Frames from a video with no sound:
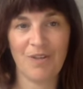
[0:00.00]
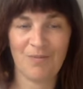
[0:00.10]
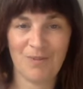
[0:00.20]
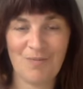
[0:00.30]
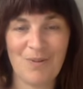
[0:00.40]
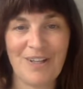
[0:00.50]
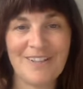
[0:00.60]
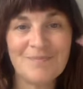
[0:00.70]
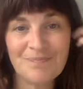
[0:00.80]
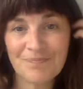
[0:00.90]
It was in
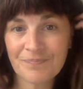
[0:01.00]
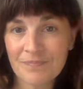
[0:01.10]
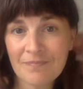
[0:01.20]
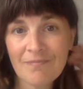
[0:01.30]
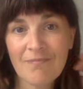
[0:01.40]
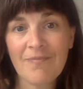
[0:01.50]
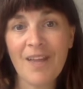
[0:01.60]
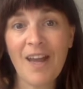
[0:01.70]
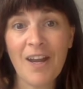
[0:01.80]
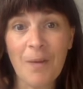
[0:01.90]
Britain.
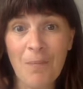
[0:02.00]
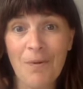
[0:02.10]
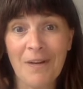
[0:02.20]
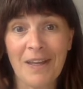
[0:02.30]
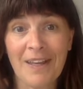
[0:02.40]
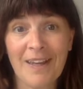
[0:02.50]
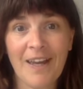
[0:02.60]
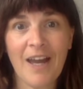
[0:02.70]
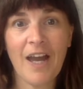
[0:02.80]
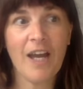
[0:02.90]
And I bought it
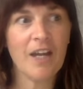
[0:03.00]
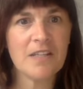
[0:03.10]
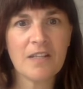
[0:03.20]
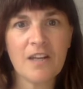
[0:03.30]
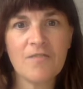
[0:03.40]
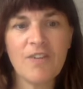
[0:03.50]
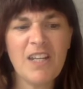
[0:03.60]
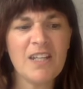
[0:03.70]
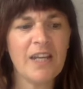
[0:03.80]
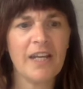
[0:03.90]
and I started
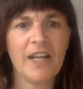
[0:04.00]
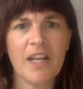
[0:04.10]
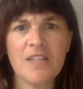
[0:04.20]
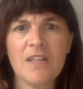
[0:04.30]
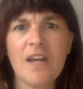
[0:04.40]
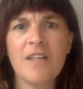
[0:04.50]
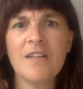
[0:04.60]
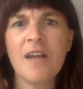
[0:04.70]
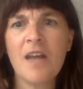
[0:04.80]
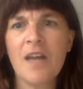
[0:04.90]
reading it and I
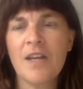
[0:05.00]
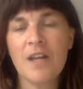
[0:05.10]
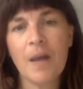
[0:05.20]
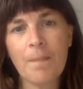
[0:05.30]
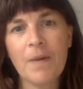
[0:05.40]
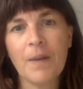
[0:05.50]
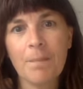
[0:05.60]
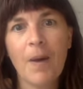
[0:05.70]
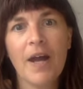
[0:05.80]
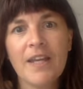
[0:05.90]
started
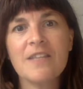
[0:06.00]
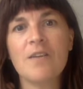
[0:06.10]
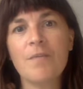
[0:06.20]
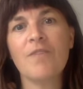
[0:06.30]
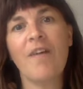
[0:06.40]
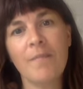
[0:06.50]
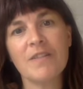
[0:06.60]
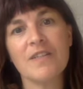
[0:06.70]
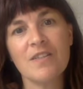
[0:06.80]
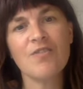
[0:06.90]
like buying some of the
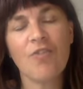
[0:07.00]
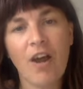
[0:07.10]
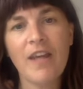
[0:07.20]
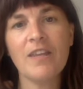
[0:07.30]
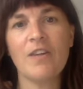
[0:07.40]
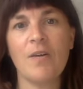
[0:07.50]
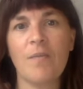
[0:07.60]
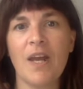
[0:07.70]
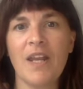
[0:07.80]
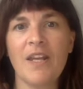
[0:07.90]
remedies and trying
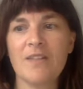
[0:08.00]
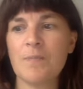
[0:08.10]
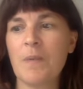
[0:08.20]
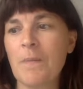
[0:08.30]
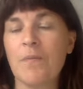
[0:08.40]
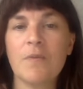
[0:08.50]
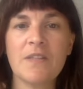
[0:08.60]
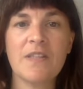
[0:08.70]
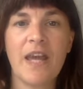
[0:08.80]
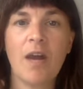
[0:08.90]
them. And then people
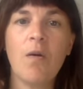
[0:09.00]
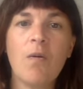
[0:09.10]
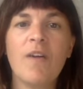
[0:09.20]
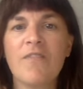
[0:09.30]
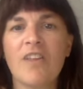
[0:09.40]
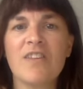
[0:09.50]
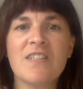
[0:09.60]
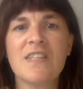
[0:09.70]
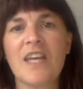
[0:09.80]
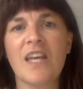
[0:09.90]
would say, oh, I've got
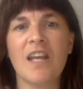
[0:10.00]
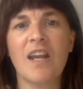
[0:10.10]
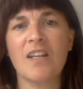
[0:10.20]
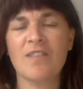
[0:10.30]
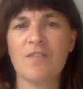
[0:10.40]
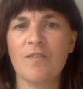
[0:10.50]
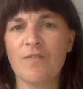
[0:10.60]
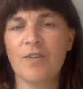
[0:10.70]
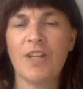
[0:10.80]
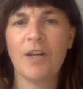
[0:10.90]
this thing. And I'd sort
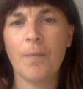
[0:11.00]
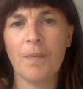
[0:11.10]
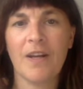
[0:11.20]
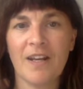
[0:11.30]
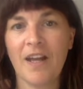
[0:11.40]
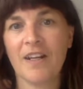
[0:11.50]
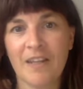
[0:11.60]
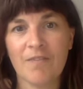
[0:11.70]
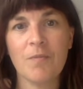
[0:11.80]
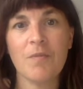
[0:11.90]
of look it up and I'd
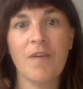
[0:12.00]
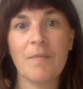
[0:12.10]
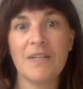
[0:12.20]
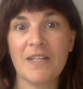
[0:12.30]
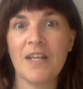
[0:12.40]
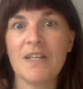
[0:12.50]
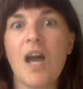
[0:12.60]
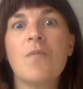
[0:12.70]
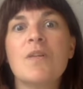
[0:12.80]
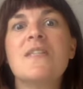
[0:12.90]
give them a remedy and
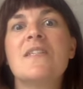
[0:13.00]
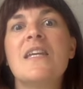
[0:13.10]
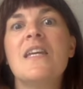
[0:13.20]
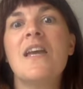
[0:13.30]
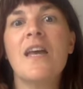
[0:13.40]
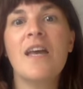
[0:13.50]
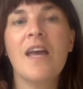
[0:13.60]
I would see